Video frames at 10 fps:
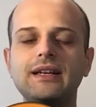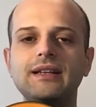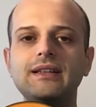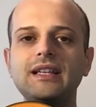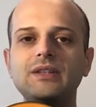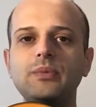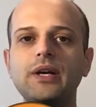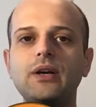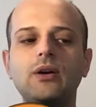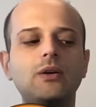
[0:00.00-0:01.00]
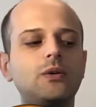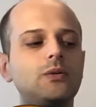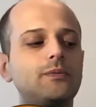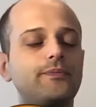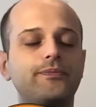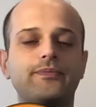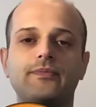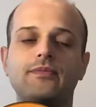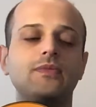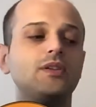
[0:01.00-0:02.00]
that we call
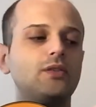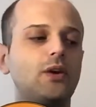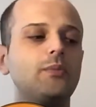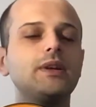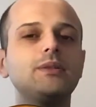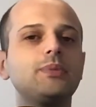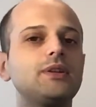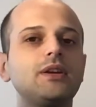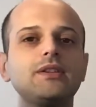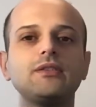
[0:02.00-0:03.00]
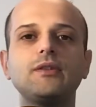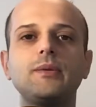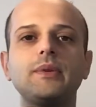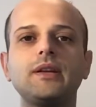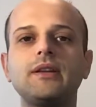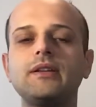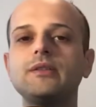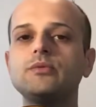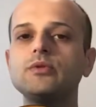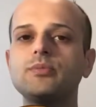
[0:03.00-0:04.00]
the dominant, but not the dominant in the
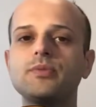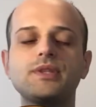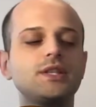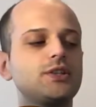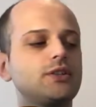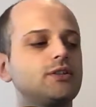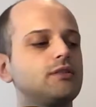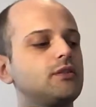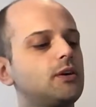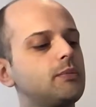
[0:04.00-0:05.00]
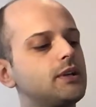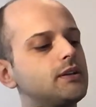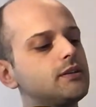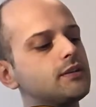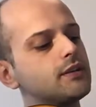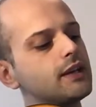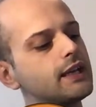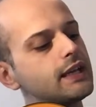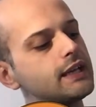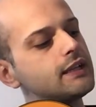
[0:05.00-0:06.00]
root position, the dominant
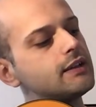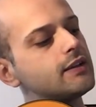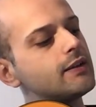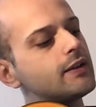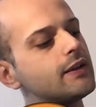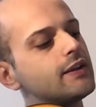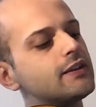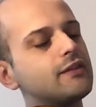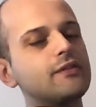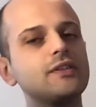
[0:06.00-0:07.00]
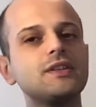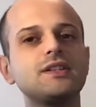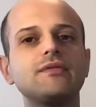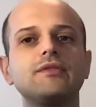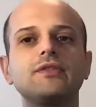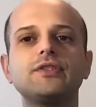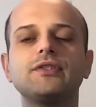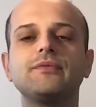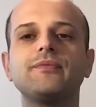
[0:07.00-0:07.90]
in the first inversion.